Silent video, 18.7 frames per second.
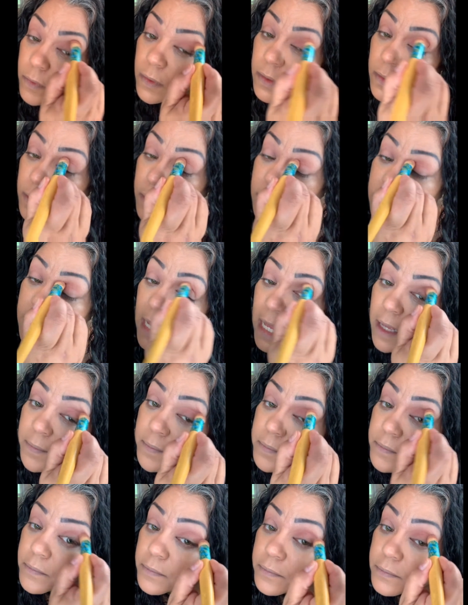the top,
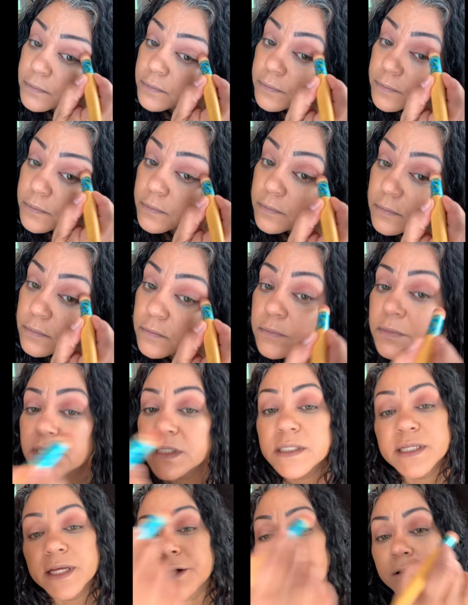
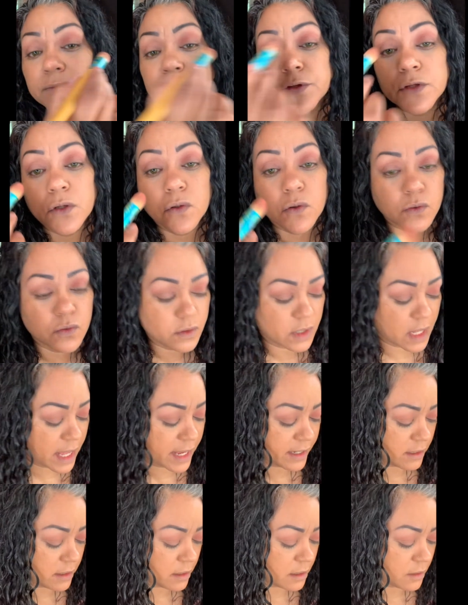since I covered the whole
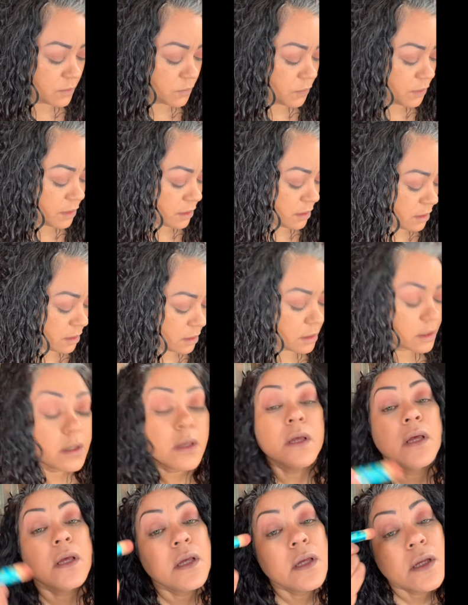eyelid with the
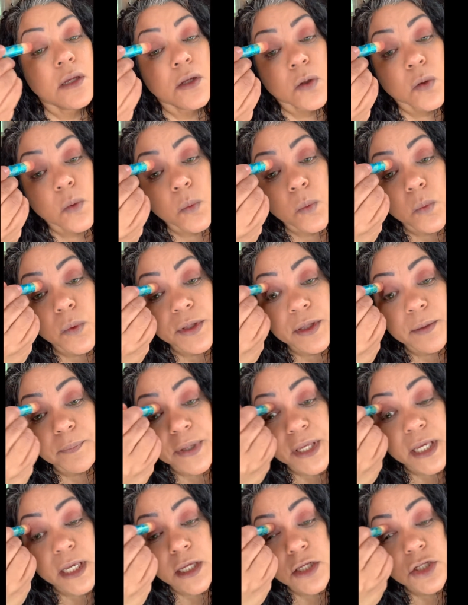
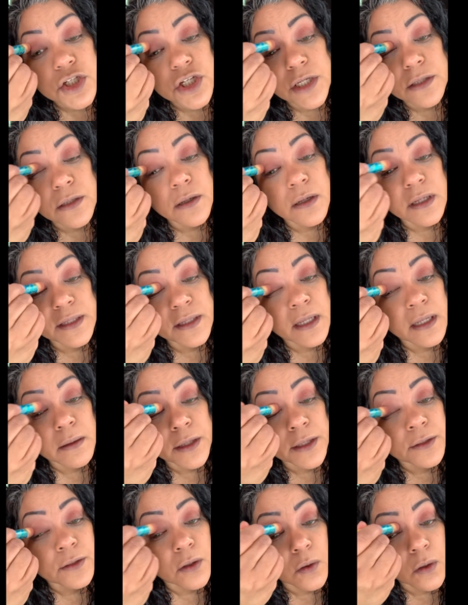peach and
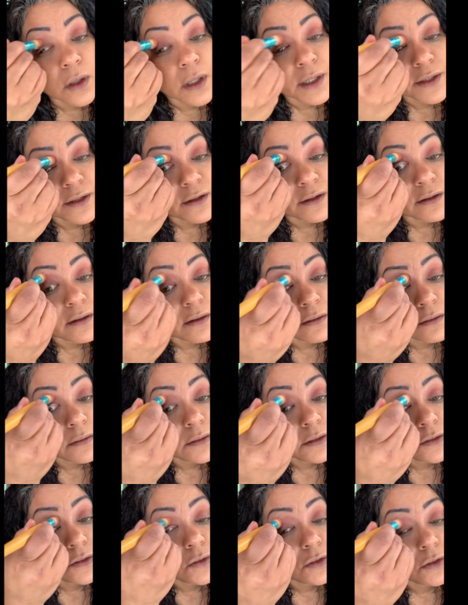the
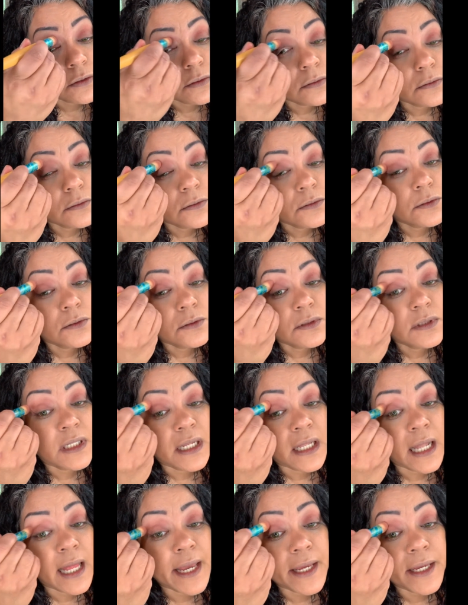
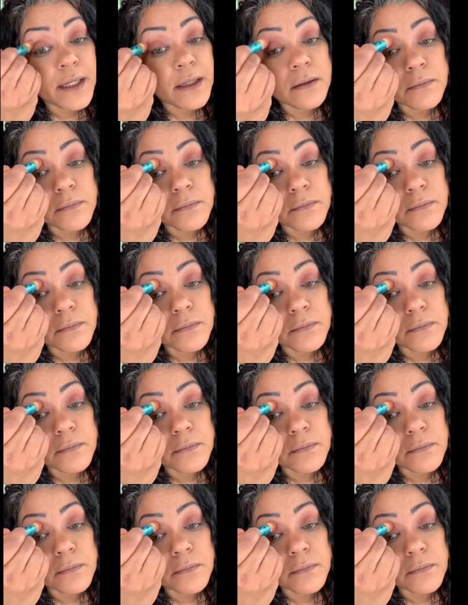light